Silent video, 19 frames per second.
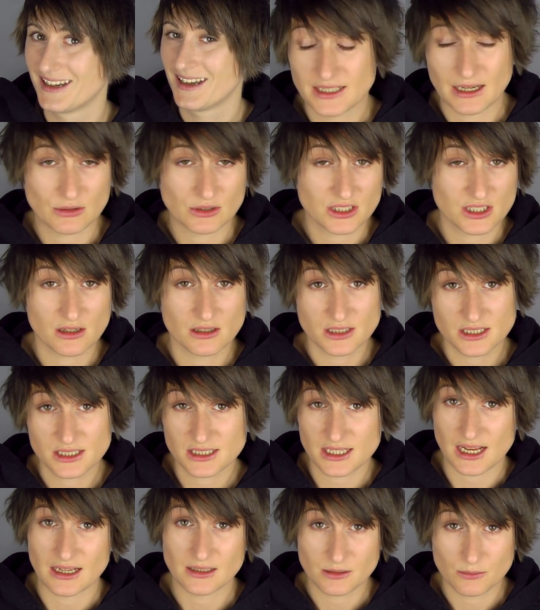Now, it's
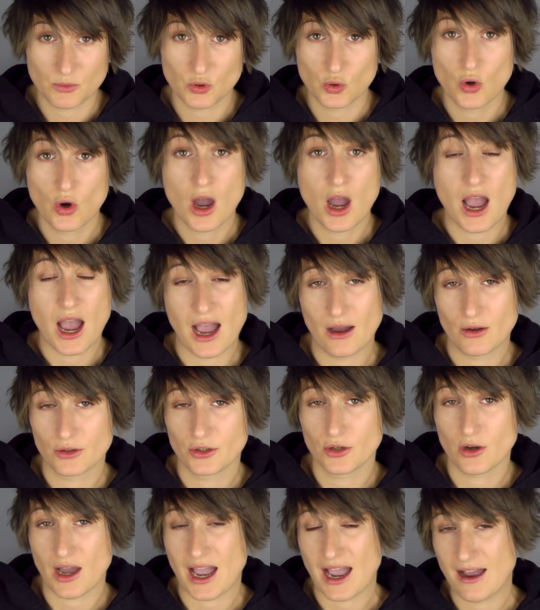understandable how
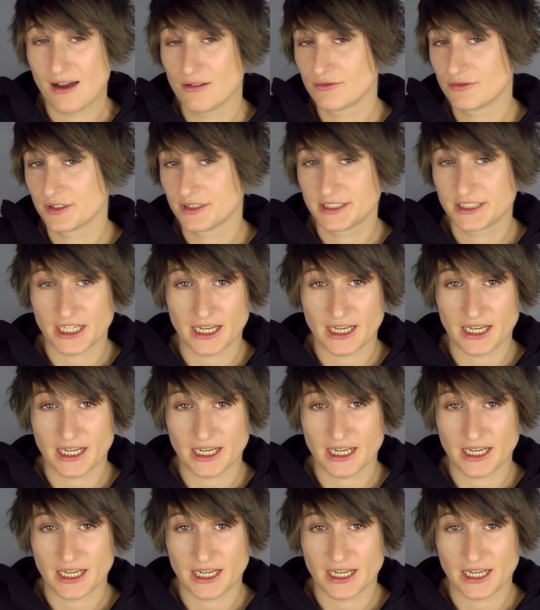your average